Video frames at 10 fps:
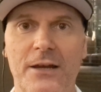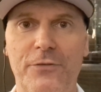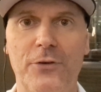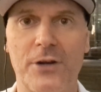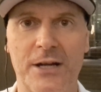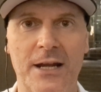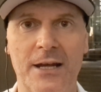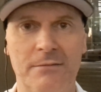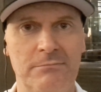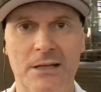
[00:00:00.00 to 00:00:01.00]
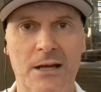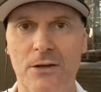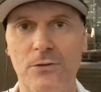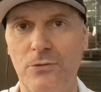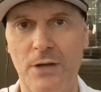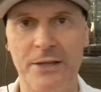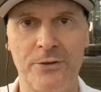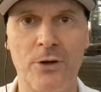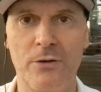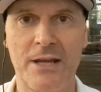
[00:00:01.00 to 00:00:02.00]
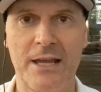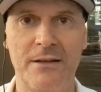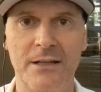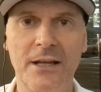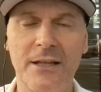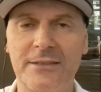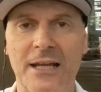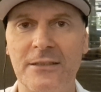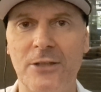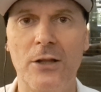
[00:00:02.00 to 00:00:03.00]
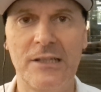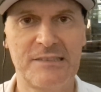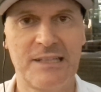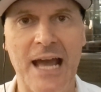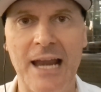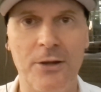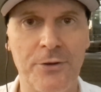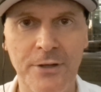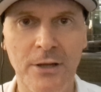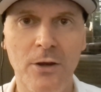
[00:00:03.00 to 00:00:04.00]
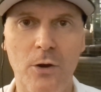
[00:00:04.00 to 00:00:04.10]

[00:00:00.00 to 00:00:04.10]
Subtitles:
for, I don't know, like $10 a gallon,